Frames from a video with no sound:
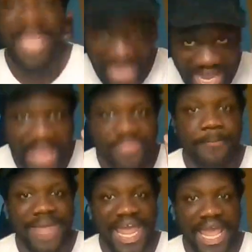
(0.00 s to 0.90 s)
and the
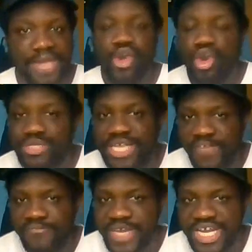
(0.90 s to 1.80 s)
man who's
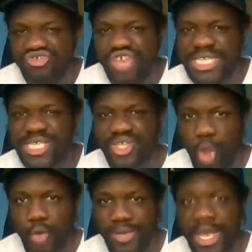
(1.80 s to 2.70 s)
going to finish his
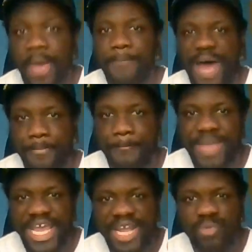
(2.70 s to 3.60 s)
story by
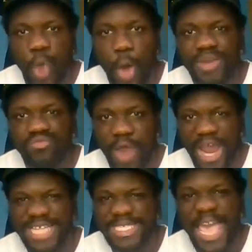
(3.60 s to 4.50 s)
beating Roman
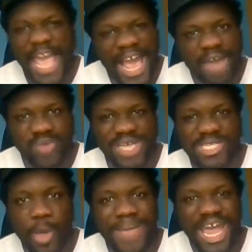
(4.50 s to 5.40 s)
Reigns at
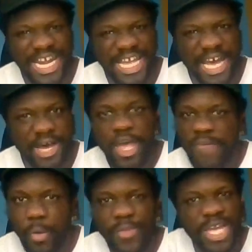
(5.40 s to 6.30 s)
WrestleMania
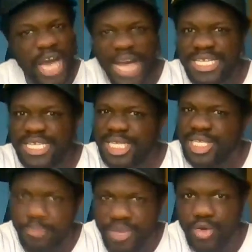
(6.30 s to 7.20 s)
for the
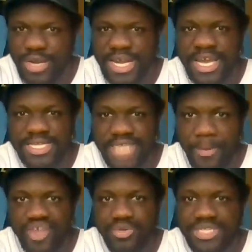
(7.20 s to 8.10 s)
undisputed
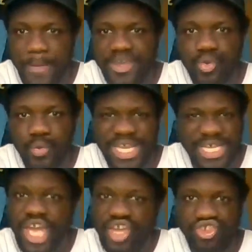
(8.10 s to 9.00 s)

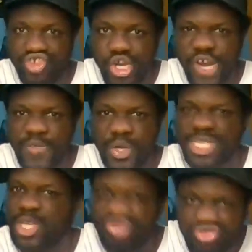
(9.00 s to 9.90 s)
WWE
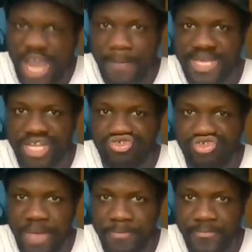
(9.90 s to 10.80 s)
Universal
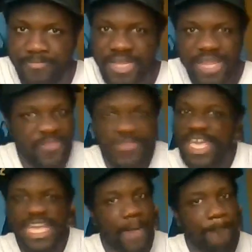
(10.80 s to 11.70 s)
Championship,
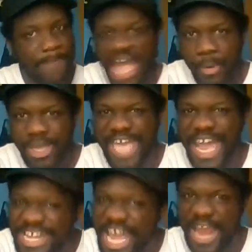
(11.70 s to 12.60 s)
the
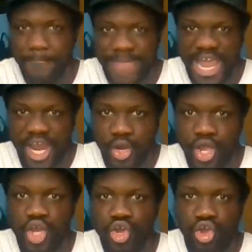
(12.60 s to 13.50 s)
American Nightmare,
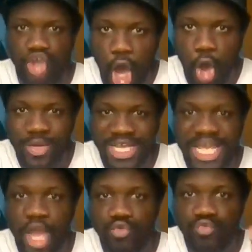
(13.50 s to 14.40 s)

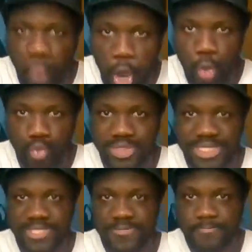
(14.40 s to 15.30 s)
Cody Rhodes.